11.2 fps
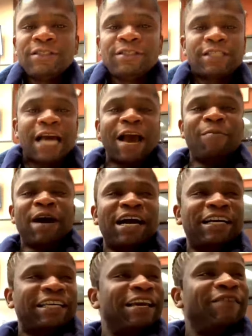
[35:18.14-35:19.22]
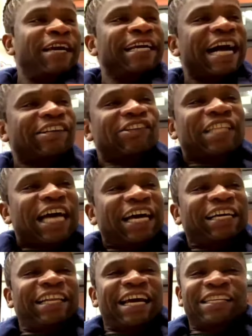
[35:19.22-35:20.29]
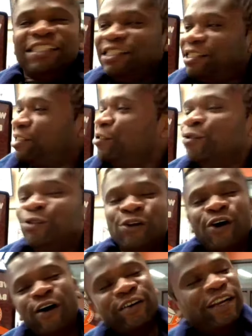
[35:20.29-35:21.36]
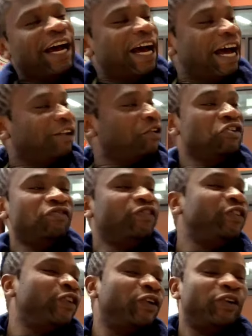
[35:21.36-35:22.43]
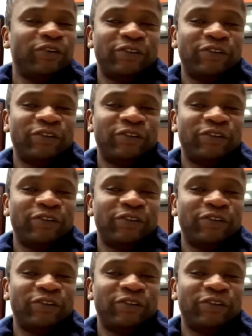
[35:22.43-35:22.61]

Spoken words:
Skyman, Kevin got tagging at this New York now. I don't even know.